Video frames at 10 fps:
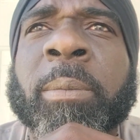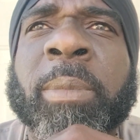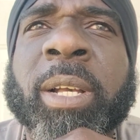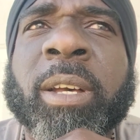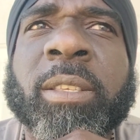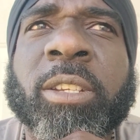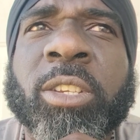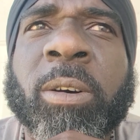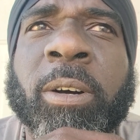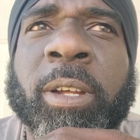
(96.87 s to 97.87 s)
My cousin
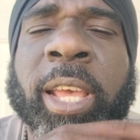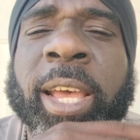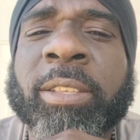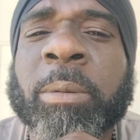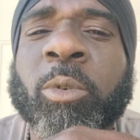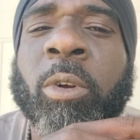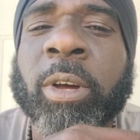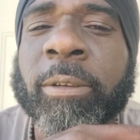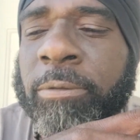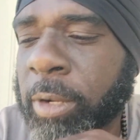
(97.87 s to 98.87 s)
Sean had some
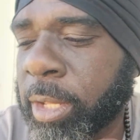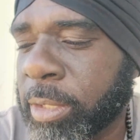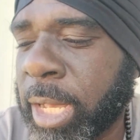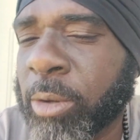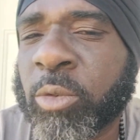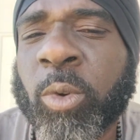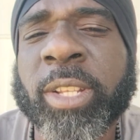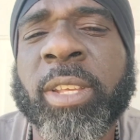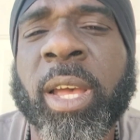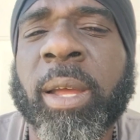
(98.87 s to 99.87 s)
growing in front of his house one
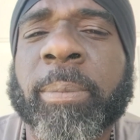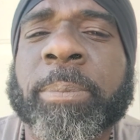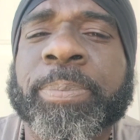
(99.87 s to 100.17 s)
time,